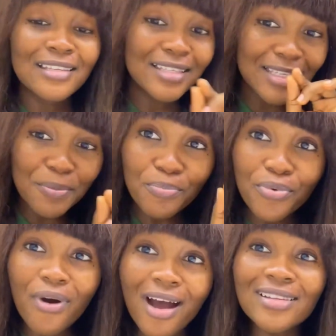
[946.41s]

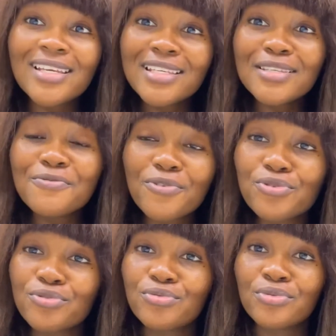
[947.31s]
simple and easy
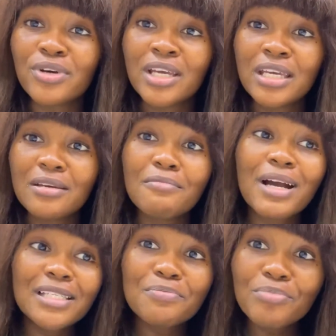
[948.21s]
for you.
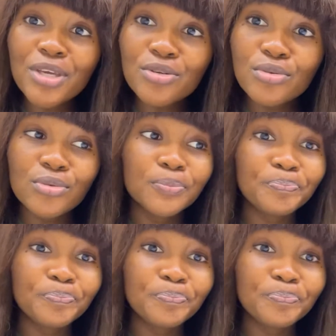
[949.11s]
Imagine paying you